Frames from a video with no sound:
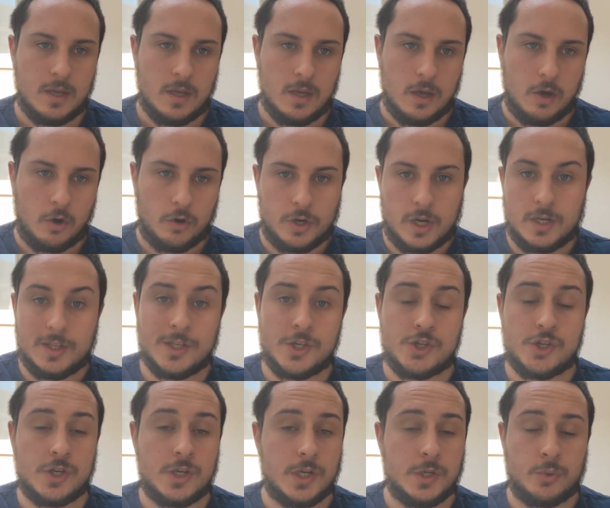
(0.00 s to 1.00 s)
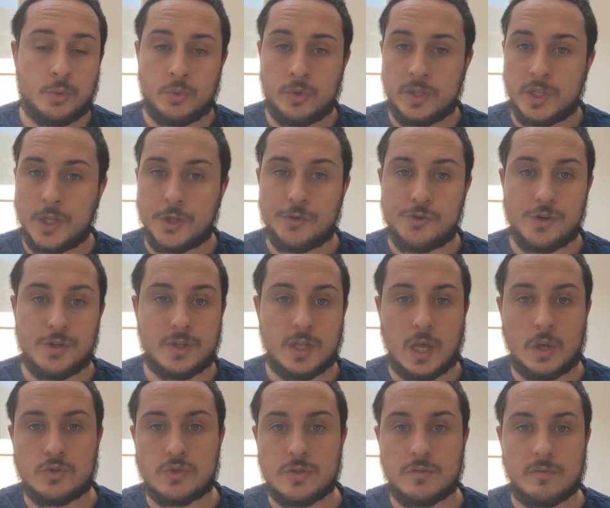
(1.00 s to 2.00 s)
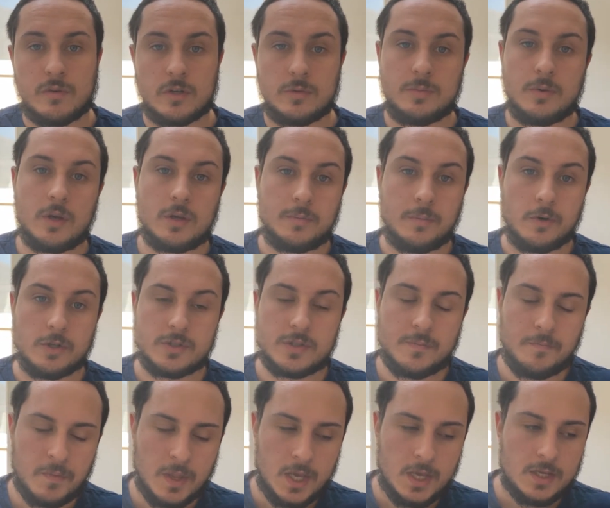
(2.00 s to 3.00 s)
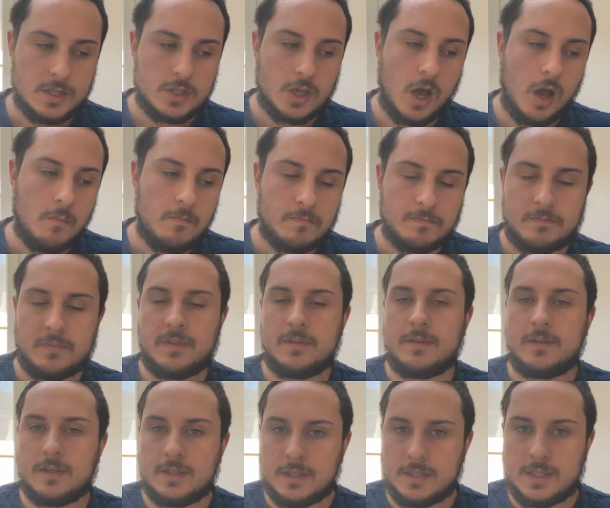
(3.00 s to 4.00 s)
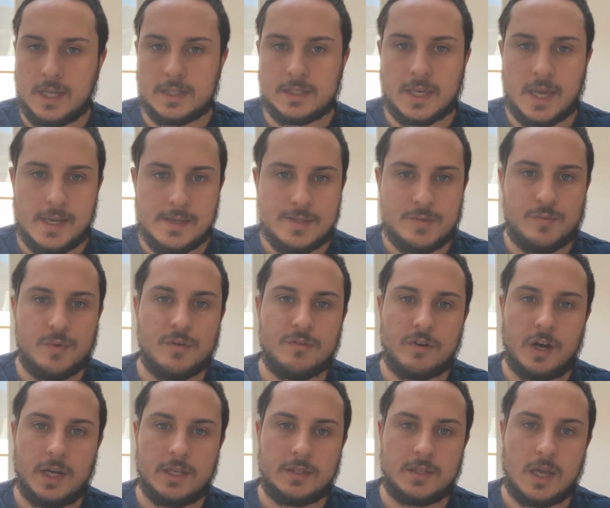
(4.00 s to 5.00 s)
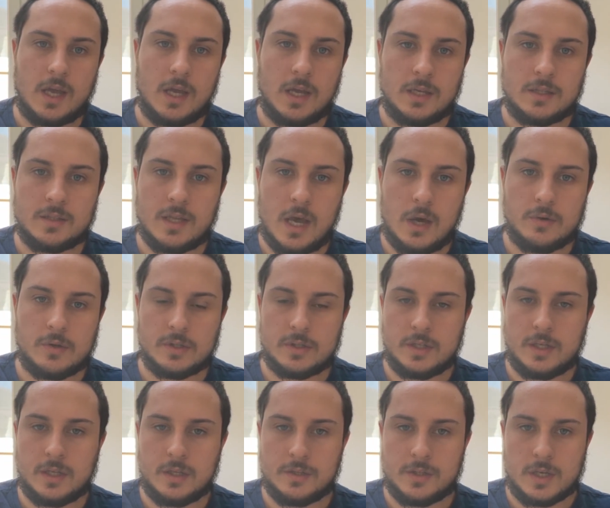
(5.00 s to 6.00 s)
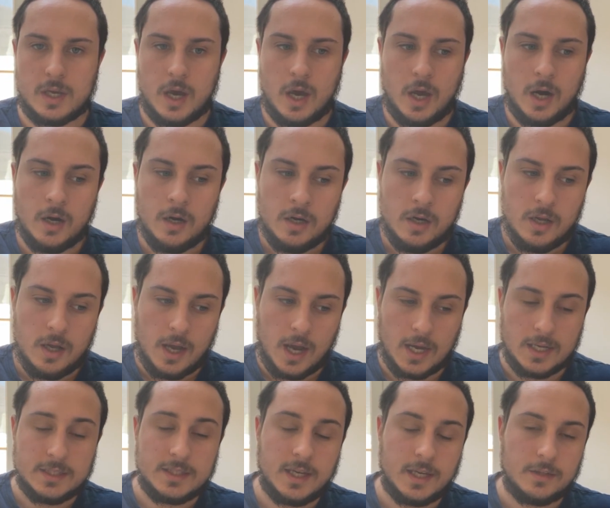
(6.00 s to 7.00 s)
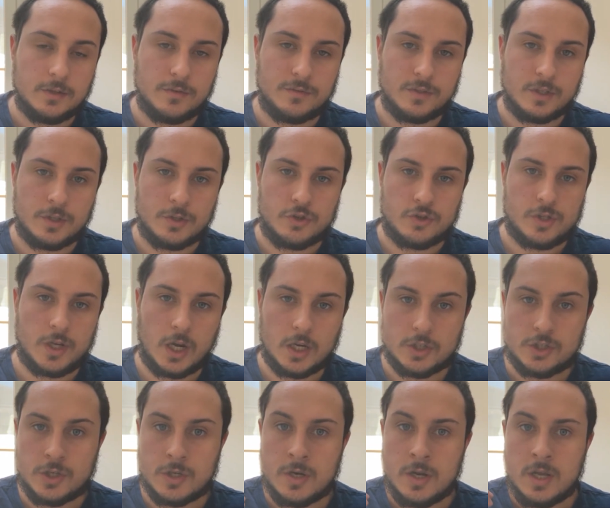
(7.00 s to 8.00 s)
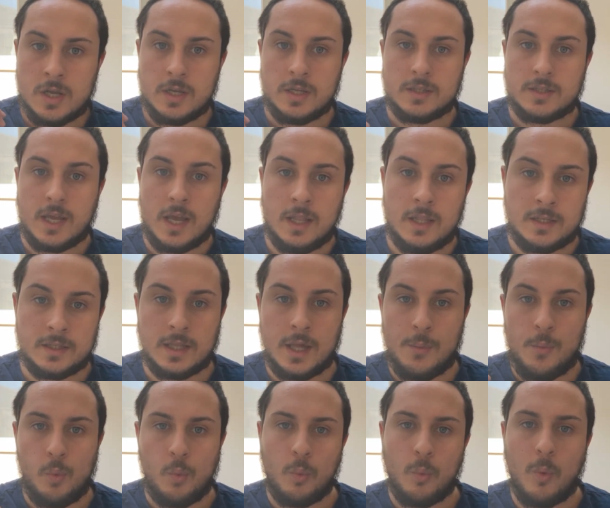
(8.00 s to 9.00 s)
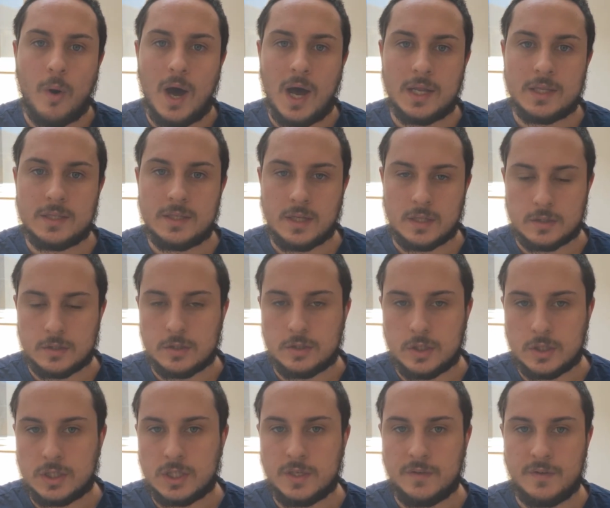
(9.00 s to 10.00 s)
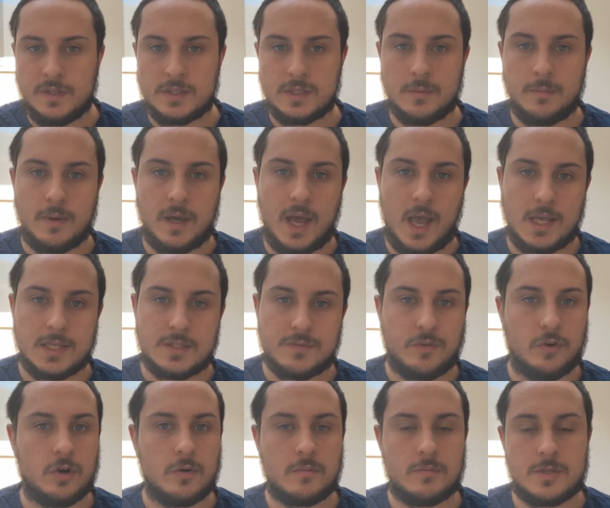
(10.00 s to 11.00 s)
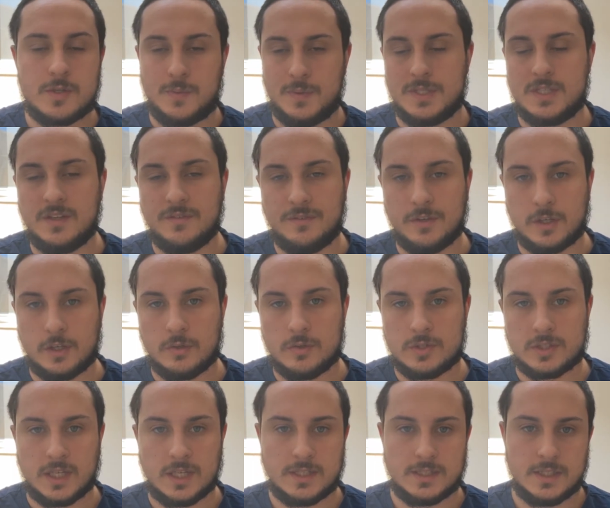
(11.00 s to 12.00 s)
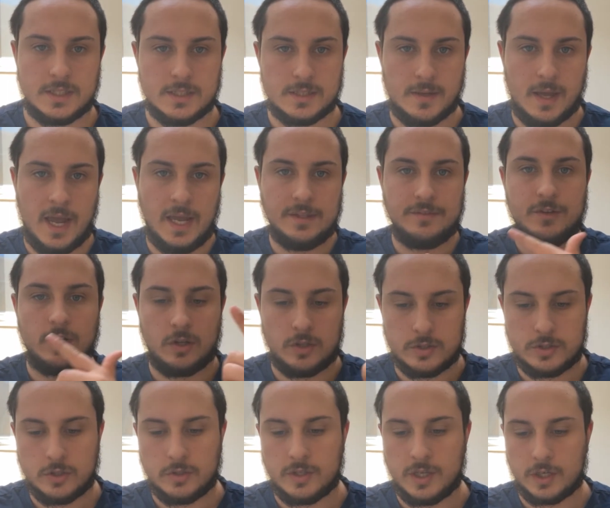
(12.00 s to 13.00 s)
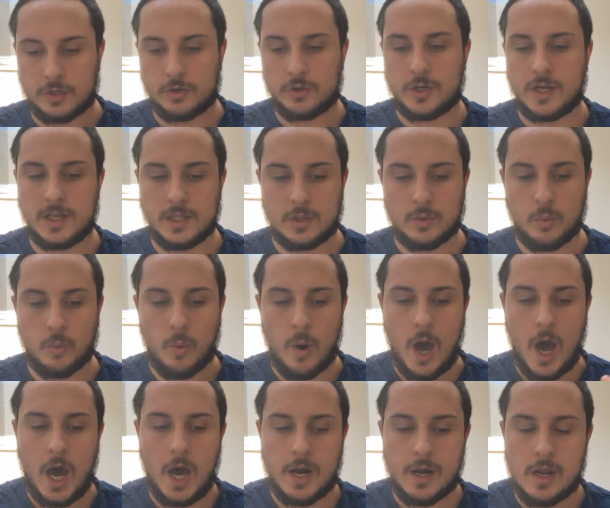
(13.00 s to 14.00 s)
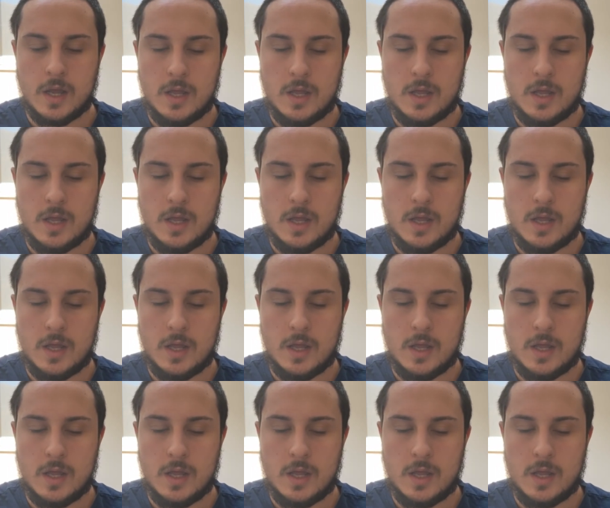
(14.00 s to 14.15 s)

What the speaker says: or energy to read a 3,000 word blog post. So in that case, we write down a TLDR at the end of the introduction, telling them what alternative is the best for specific use cases. And we also there create one